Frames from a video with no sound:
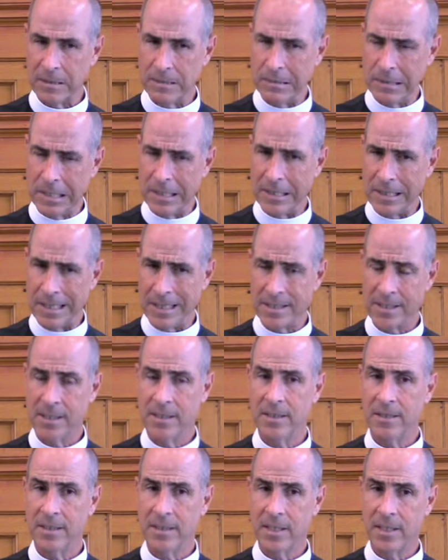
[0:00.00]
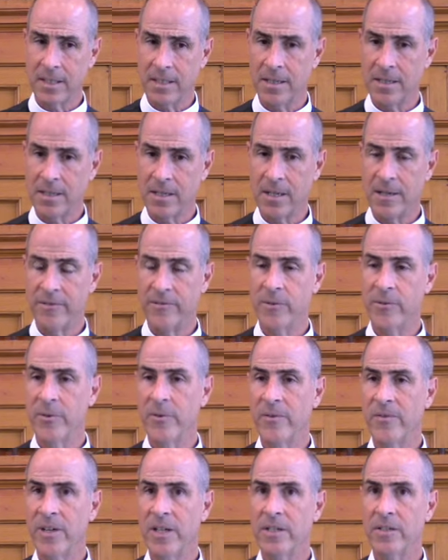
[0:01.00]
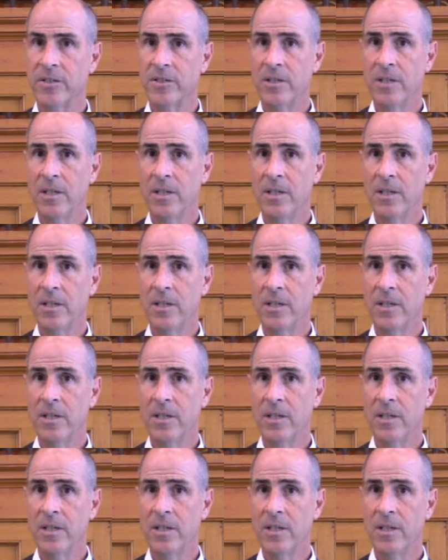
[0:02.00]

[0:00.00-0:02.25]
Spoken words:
real hostility and desire for revenge